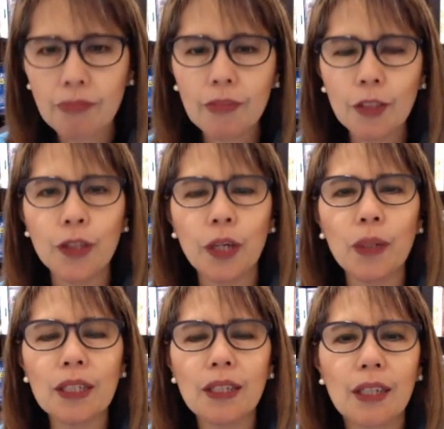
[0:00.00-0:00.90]
Okay, I want
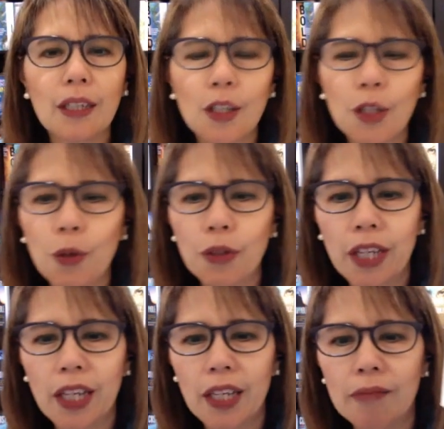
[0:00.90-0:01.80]
to quote
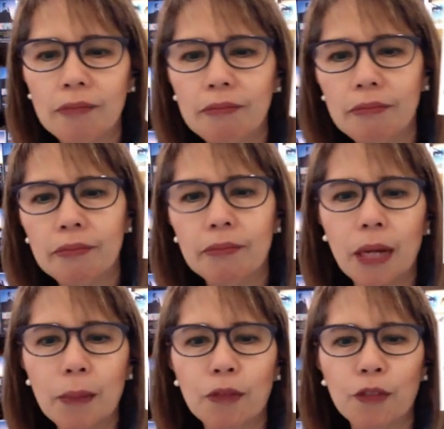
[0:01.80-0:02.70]
a
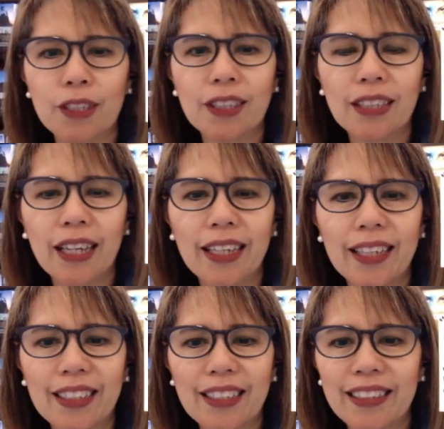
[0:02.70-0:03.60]
Bible verse, and it
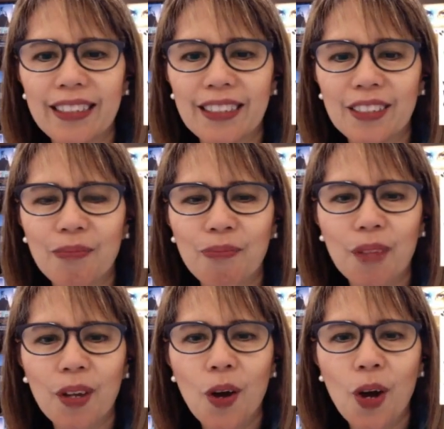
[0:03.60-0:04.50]
is this:
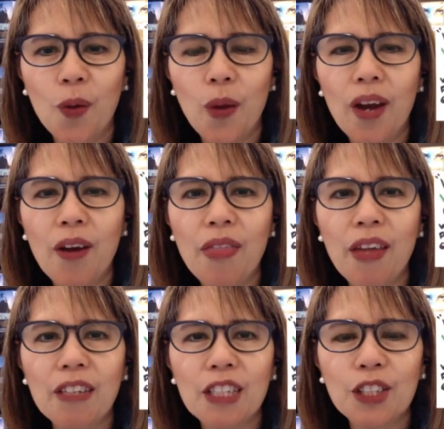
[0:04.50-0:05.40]
Where there
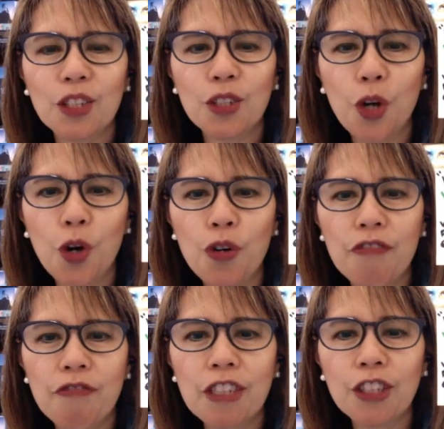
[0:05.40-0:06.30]
is no
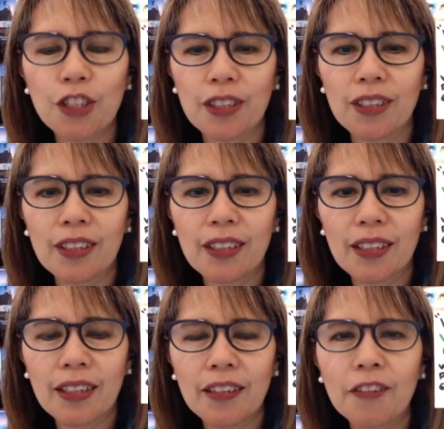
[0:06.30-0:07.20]
vision,
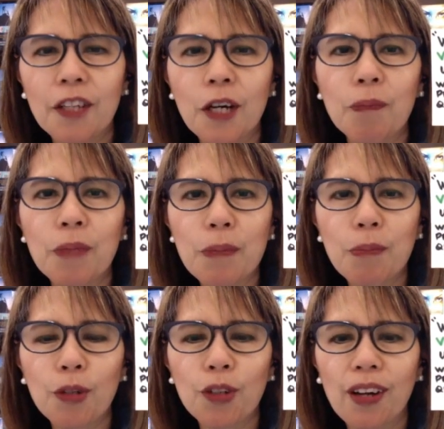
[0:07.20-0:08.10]
the
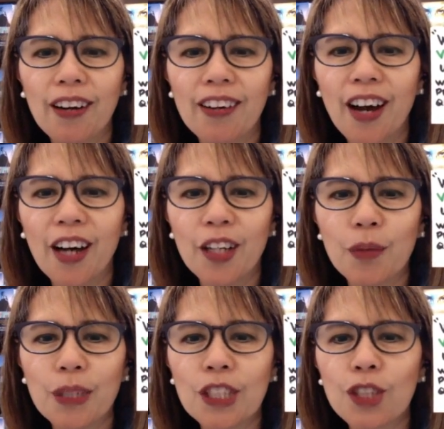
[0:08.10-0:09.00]
people are
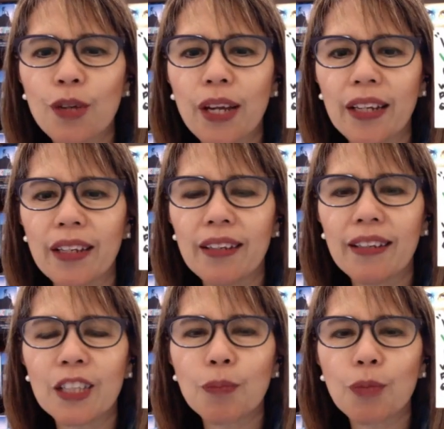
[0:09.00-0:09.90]
unrestrained.
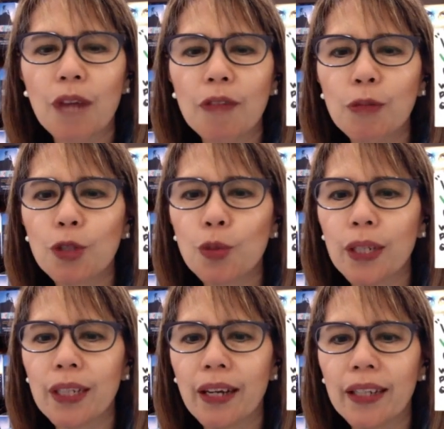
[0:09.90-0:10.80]
That's Proverbs
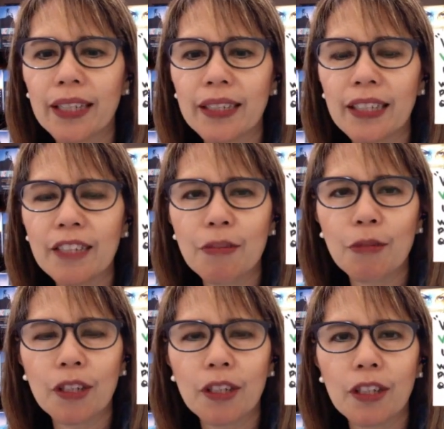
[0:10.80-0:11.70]
29:18 from
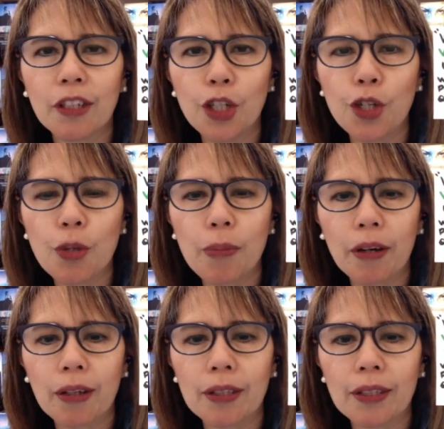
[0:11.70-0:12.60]
the New
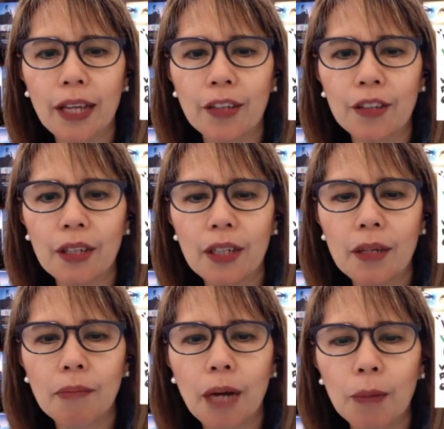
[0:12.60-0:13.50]
American Standard
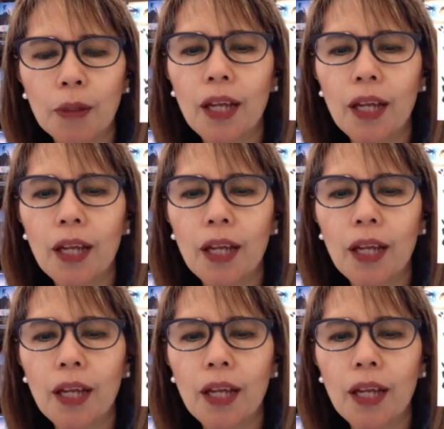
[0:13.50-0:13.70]
Bible.